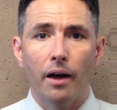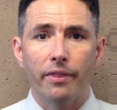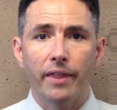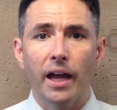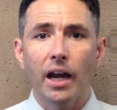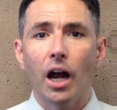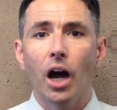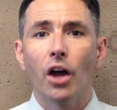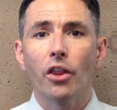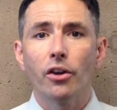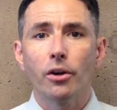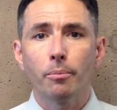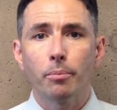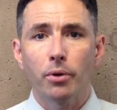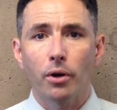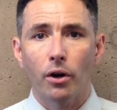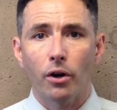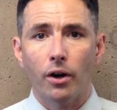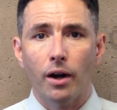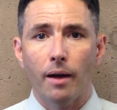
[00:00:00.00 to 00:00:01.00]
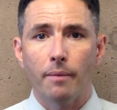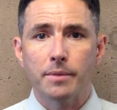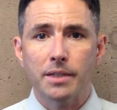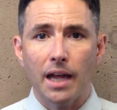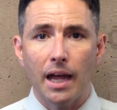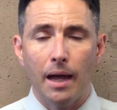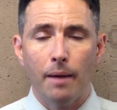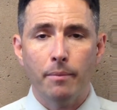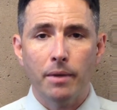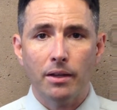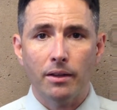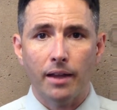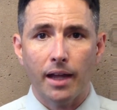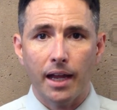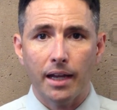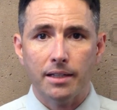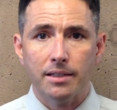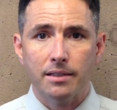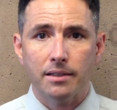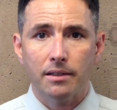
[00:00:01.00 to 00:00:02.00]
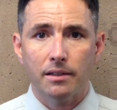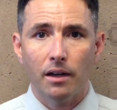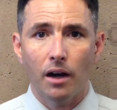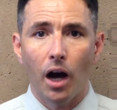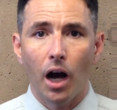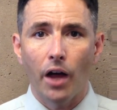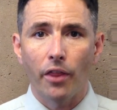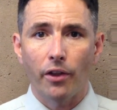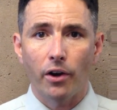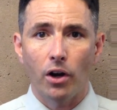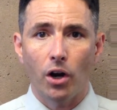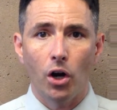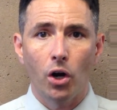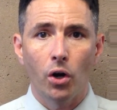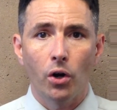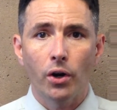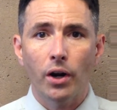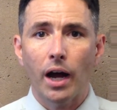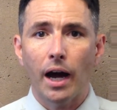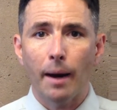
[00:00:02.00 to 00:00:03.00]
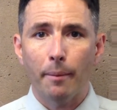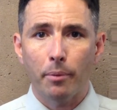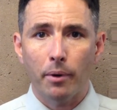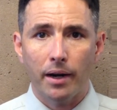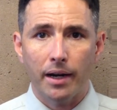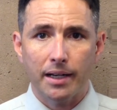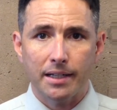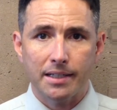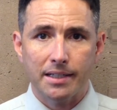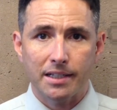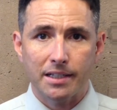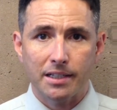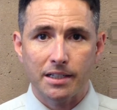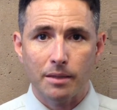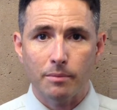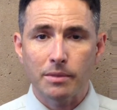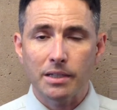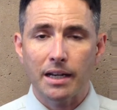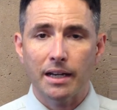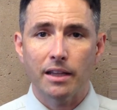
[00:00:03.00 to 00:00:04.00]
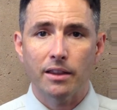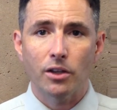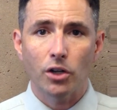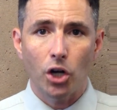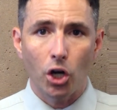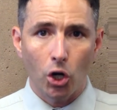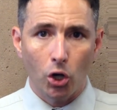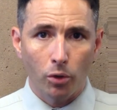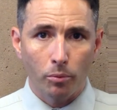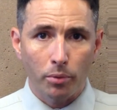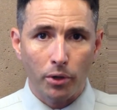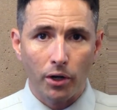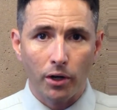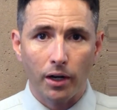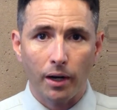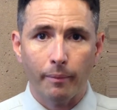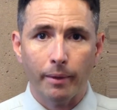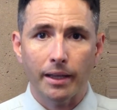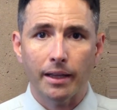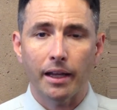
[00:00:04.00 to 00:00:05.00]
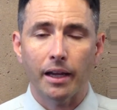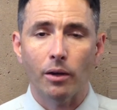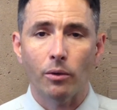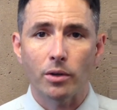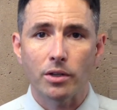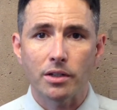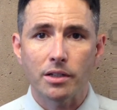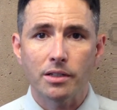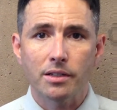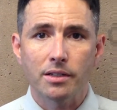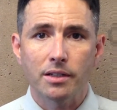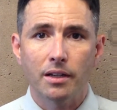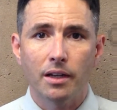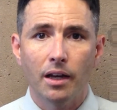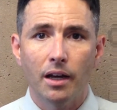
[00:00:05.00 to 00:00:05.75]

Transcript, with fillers: that other programs emulate on their own operating systems and in their own programming languages